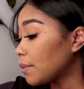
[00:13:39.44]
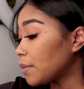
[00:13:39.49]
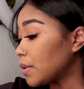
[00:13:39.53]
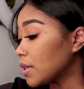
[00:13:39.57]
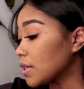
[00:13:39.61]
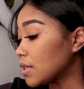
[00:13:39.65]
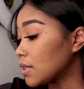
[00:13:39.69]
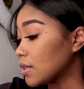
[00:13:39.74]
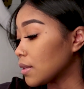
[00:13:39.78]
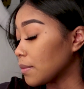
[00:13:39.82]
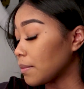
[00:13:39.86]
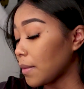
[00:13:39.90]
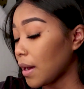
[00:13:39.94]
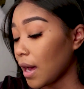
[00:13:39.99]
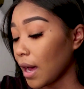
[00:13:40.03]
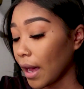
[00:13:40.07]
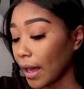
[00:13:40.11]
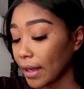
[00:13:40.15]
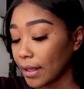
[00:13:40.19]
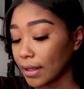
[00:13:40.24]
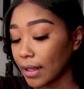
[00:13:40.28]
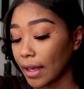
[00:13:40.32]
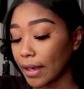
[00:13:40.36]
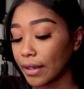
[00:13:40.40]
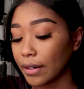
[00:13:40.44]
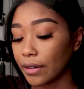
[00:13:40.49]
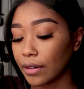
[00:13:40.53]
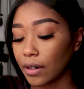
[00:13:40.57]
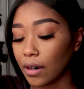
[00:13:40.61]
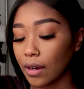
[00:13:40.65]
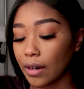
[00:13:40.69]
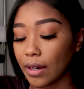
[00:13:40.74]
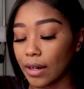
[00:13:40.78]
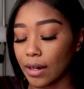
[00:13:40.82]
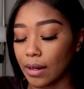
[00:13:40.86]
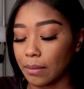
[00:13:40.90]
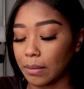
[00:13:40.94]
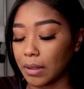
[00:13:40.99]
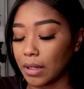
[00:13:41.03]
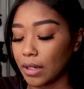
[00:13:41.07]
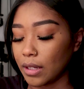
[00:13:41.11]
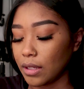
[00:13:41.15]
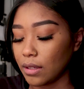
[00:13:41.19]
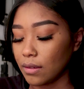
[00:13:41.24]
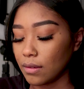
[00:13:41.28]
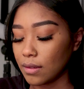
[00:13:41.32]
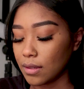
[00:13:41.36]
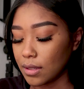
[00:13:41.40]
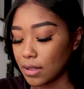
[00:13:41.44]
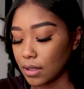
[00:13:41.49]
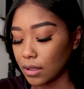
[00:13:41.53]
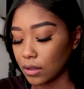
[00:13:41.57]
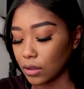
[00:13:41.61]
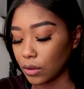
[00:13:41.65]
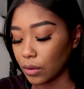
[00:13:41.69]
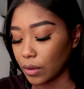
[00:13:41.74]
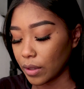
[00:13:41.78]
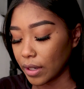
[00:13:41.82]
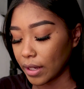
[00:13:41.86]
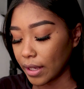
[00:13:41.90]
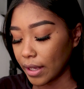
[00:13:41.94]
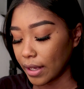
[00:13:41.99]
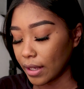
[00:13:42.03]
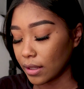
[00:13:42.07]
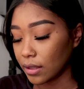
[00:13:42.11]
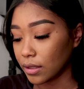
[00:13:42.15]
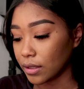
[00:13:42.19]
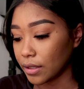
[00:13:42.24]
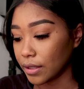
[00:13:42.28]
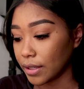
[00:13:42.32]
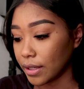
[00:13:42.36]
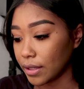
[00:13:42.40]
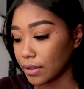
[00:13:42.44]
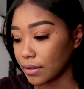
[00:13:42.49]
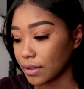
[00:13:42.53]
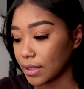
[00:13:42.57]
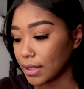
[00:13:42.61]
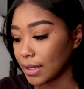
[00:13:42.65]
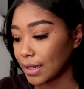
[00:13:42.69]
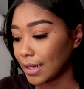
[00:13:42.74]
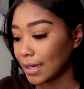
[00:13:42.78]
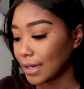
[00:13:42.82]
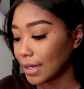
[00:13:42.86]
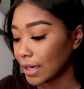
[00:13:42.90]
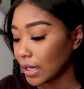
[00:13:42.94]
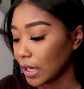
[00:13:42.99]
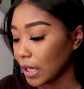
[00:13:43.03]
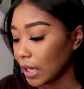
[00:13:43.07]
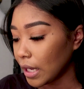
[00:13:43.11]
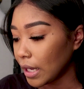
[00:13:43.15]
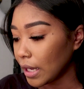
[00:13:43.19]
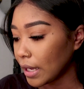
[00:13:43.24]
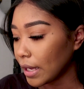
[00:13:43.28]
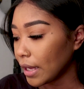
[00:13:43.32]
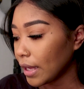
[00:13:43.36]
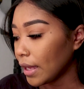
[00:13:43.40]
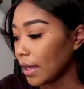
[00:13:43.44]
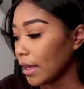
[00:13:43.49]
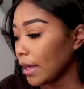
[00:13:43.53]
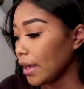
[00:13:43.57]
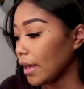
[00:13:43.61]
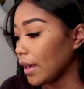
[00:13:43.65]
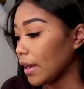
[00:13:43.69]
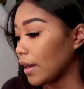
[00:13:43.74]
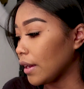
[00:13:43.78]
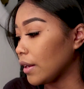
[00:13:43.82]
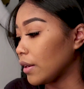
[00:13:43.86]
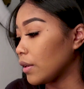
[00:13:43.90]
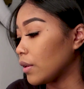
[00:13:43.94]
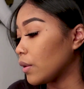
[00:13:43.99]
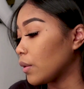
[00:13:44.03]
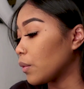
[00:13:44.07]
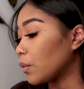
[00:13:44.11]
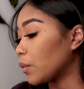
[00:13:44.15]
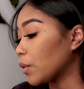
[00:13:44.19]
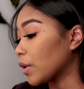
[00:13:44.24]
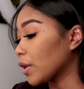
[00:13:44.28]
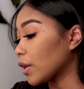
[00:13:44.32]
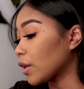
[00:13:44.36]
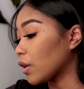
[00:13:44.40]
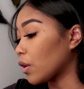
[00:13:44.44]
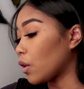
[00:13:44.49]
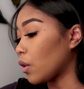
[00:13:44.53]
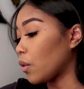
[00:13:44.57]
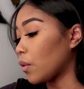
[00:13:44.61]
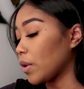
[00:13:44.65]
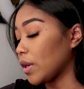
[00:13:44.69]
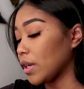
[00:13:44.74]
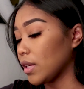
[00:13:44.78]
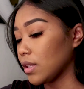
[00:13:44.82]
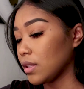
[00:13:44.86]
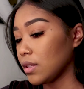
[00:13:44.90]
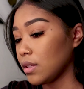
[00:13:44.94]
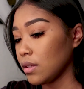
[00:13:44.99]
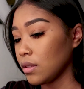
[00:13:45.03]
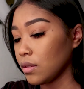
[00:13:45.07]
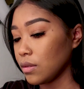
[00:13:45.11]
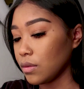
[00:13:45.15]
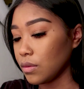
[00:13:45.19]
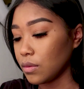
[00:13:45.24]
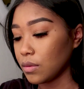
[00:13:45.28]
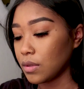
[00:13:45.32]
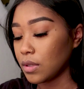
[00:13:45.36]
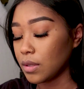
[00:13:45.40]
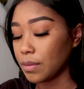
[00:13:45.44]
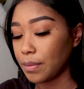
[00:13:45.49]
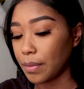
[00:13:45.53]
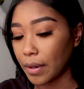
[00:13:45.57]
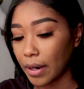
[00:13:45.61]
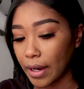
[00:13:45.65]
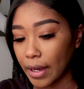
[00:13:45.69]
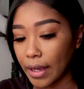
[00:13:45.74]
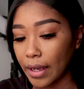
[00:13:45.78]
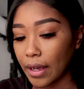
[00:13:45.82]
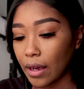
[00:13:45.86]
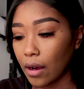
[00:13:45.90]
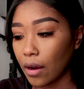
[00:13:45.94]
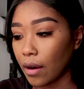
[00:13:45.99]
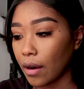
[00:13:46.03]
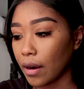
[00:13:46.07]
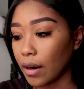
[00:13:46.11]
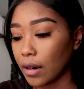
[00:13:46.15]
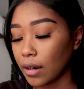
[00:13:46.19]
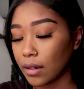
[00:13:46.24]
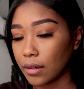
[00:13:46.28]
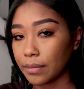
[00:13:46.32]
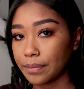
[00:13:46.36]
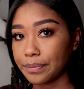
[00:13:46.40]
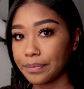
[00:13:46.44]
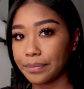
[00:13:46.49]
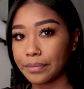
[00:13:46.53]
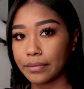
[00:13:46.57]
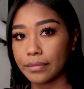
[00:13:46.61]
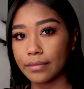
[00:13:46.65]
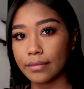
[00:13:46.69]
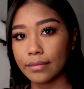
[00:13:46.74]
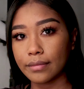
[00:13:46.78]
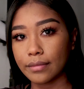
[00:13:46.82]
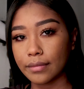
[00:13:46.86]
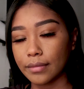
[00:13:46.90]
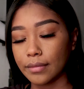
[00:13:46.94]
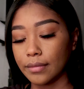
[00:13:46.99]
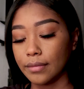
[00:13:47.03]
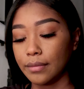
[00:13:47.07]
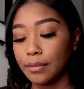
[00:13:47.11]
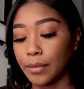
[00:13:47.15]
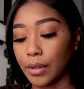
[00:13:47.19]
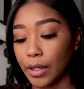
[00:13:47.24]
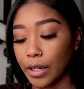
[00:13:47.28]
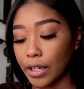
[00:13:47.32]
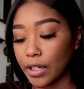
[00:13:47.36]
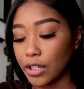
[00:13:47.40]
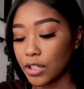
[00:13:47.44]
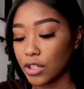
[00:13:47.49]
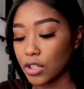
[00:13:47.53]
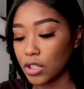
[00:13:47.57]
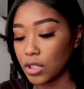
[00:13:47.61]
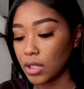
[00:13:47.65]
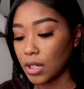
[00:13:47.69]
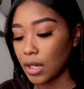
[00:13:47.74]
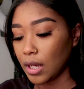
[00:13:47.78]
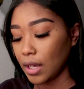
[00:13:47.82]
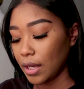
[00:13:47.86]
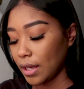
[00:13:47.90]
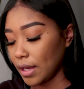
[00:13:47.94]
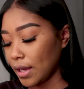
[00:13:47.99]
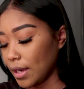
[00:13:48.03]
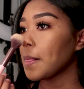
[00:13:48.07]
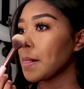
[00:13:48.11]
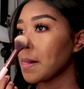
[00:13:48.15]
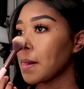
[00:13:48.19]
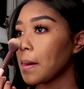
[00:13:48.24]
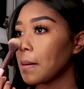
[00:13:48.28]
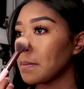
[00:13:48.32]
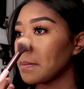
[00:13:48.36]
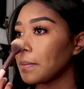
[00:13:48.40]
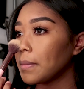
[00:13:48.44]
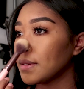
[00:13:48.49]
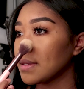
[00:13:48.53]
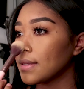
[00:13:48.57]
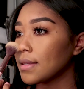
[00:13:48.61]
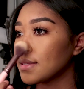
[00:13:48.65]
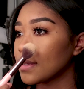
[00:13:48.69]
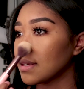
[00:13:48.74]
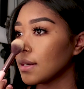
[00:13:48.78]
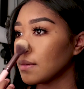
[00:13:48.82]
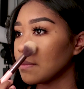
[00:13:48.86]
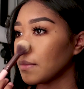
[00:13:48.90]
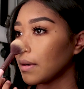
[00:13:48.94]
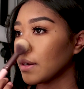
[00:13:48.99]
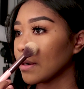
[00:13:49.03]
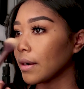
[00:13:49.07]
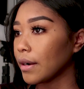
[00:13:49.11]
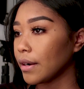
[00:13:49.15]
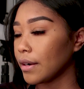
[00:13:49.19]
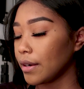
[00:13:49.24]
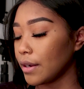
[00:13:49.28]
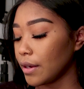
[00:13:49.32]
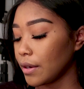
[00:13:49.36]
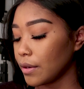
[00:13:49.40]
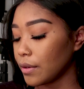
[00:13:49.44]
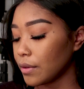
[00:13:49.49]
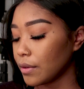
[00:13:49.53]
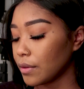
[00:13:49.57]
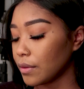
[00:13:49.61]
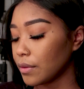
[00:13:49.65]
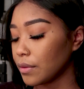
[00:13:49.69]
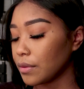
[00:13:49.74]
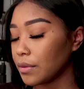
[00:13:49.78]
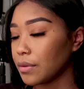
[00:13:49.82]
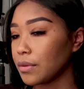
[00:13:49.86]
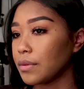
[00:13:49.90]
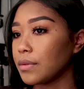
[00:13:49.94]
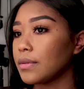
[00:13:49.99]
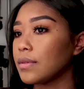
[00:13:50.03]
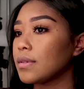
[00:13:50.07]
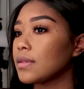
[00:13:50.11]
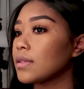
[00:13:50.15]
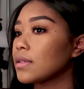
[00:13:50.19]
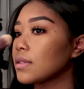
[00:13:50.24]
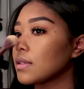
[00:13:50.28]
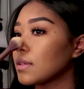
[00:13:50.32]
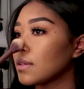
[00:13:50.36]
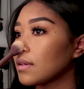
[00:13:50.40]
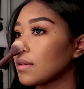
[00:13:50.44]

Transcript: put some highlighter on, and I'm gonna use the Laura Geller Gilded Honey, and we're going to spray our brush, put some on our nose.